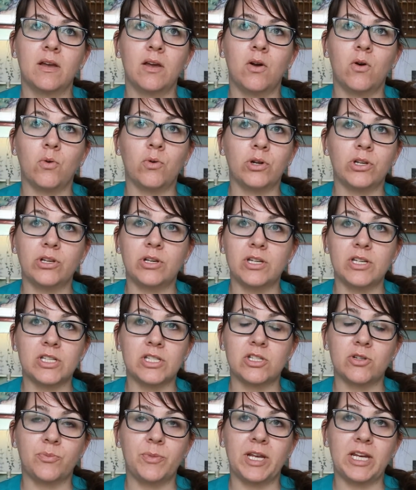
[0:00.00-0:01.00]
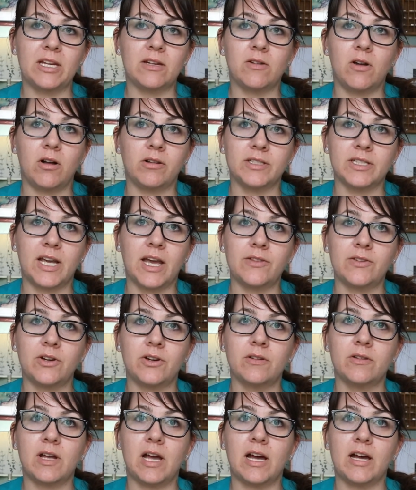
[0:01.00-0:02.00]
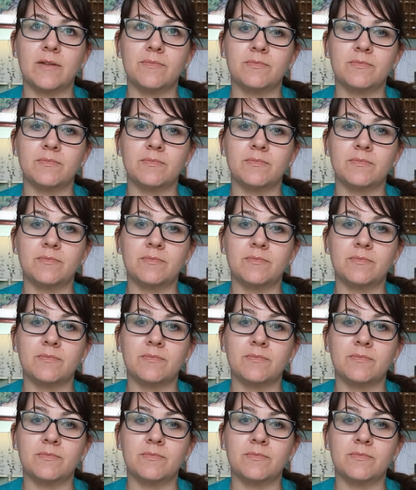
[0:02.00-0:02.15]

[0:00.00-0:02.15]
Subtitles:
or you can just omit it altogether